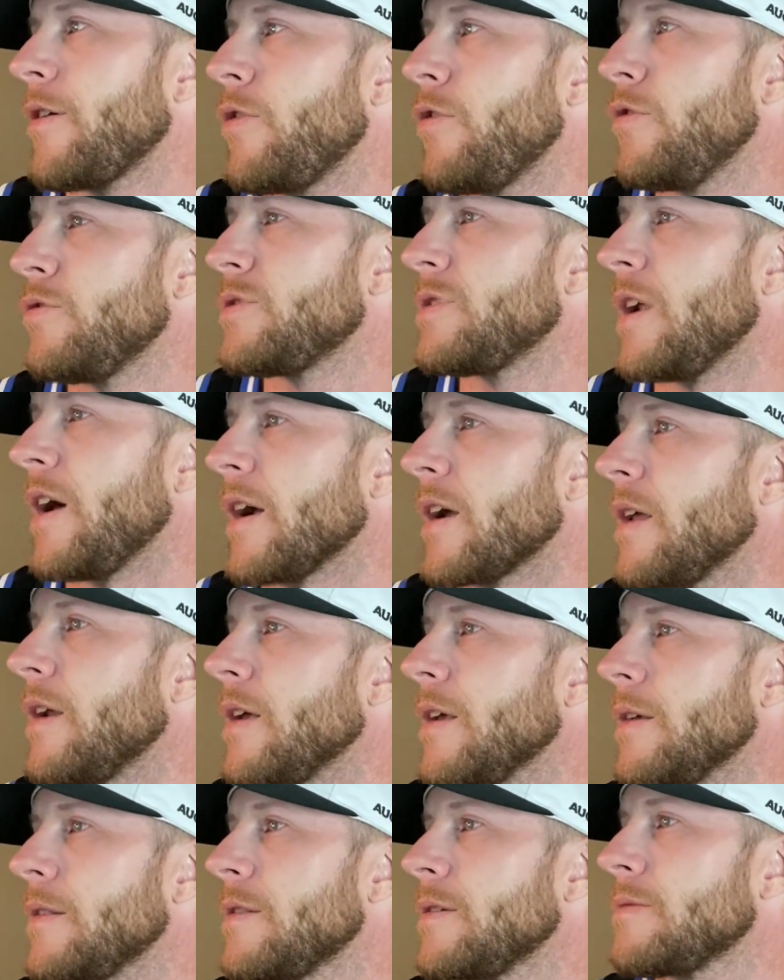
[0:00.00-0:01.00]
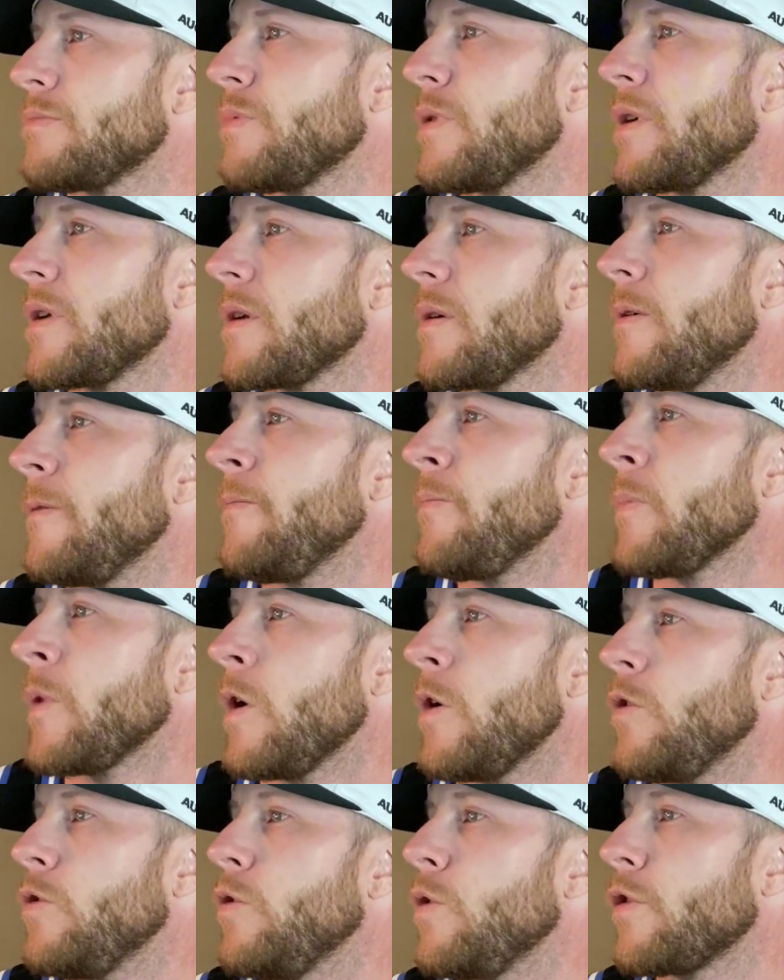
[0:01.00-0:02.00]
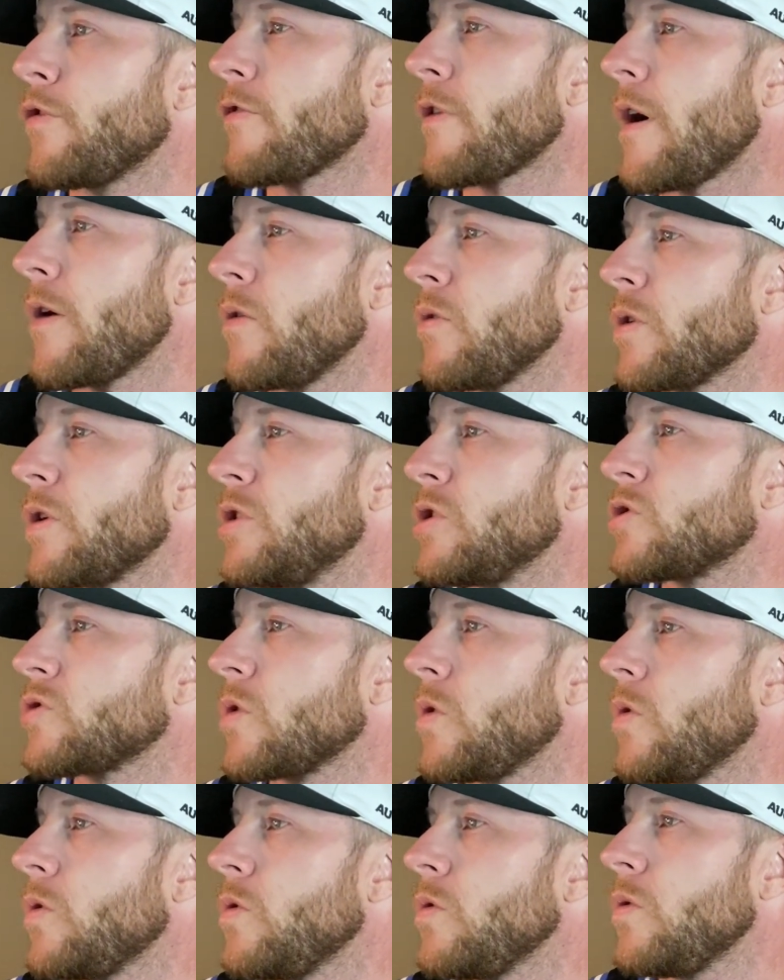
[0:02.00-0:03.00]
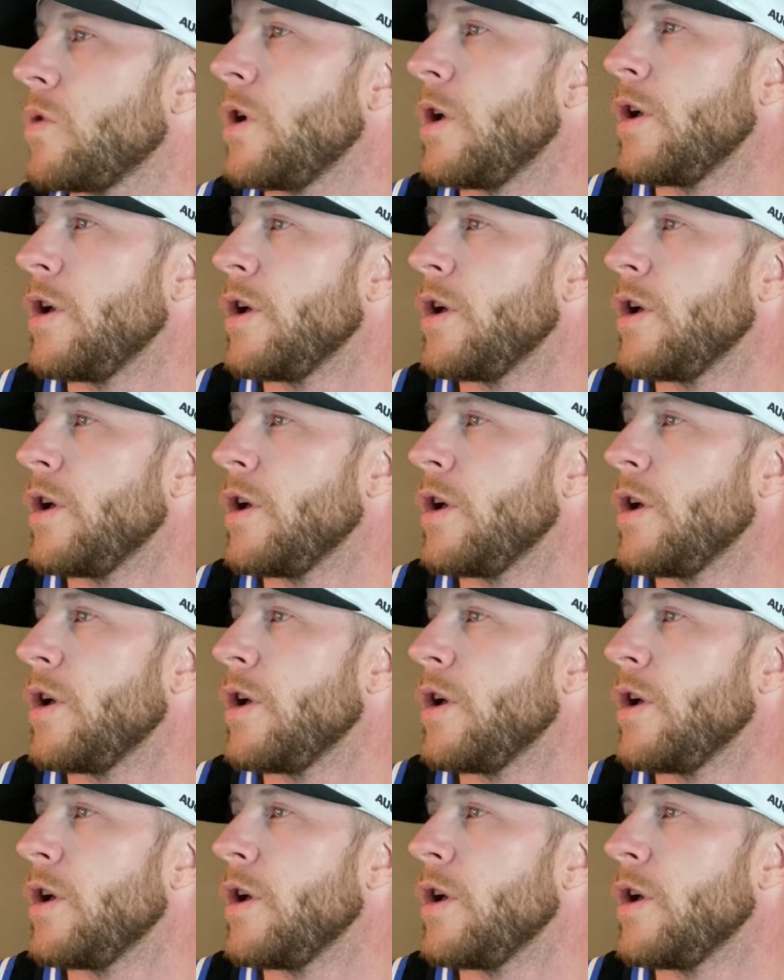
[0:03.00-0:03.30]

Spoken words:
who's not gonna get this bike? New throttle control,